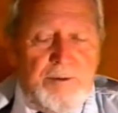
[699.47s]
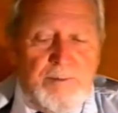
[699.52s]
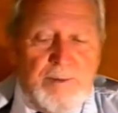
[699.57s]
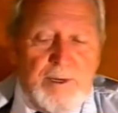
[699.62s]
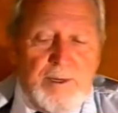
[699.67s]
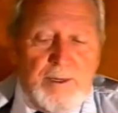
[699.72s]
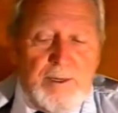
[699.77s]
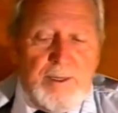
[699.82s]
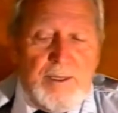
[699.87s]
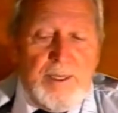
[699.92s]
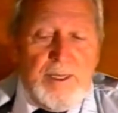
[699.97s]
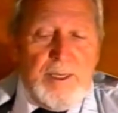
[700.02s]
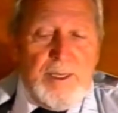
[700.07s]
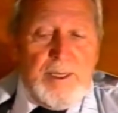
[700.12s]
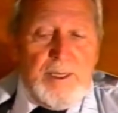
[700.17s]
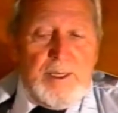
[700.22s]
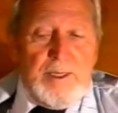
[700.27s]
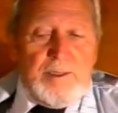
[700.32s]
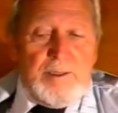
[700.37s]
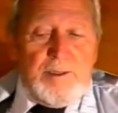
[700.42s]
Rivera
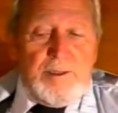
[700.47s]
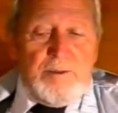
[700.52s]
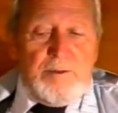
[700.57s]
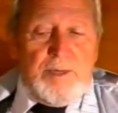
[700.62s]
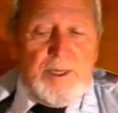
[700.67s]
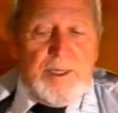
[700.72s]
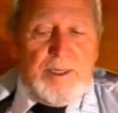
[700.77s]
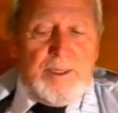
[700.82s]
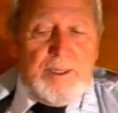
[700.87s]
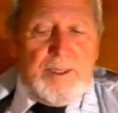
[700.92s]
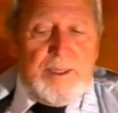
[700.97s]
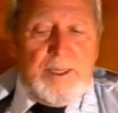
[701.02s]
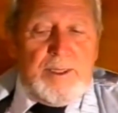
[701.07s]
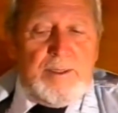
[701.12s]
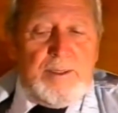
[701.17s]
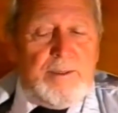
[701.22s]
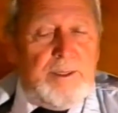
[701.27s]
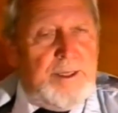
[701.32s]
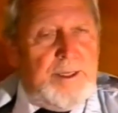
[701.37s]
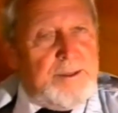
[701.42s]
to a
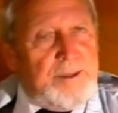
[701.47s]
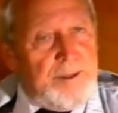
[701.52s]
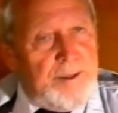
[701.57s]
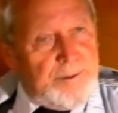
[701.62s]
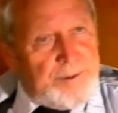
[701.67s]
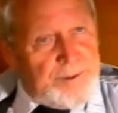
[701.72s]
NASA